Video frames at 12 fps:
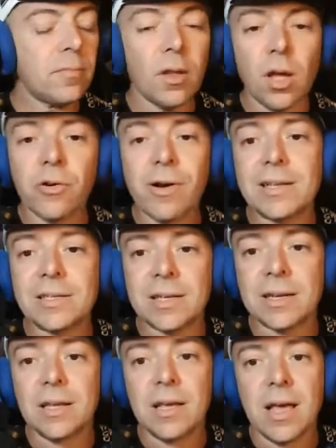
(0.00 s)

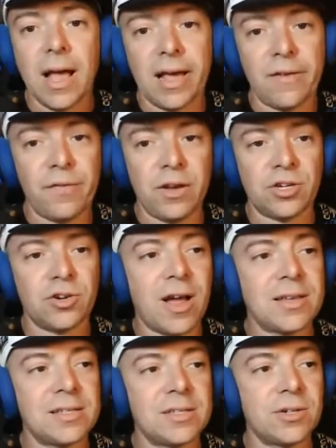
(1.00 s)
Horizon. I got to finish
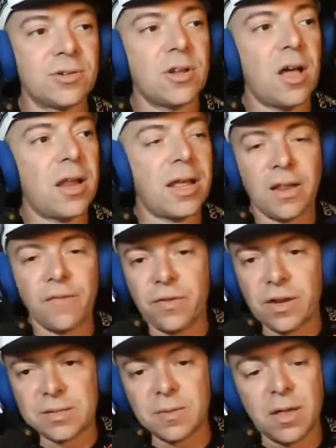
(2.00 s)
Horizon Zero Dawn. I got to
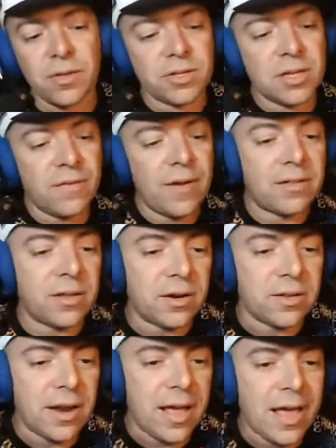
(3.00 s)
finish some of the other stuff out there
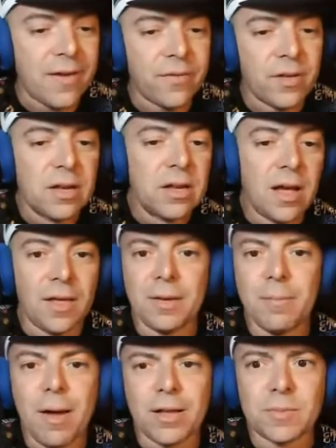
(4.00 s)
that I have. I
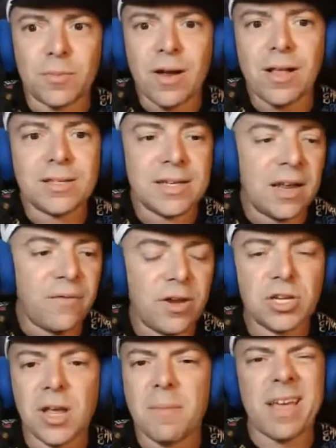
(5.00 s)
think Miles Morales I got to
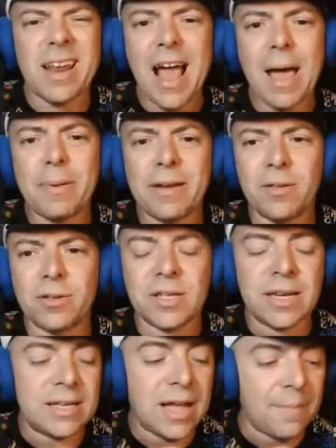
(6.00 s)
finish, but I can hop into those
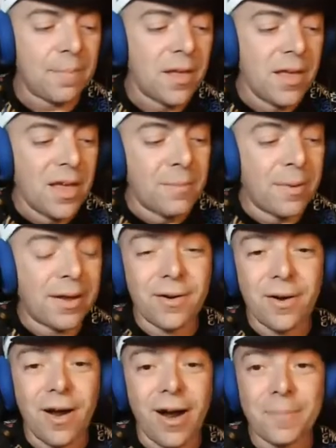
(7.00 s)
anytime. But
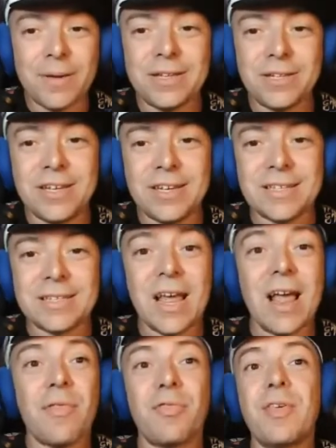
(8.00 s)
RPGs,
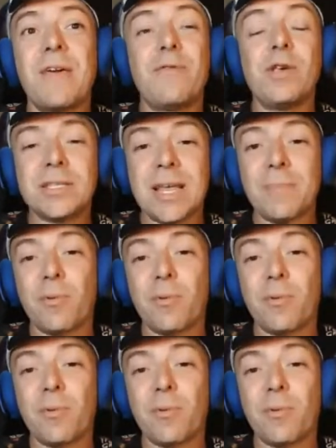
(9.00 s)
if you step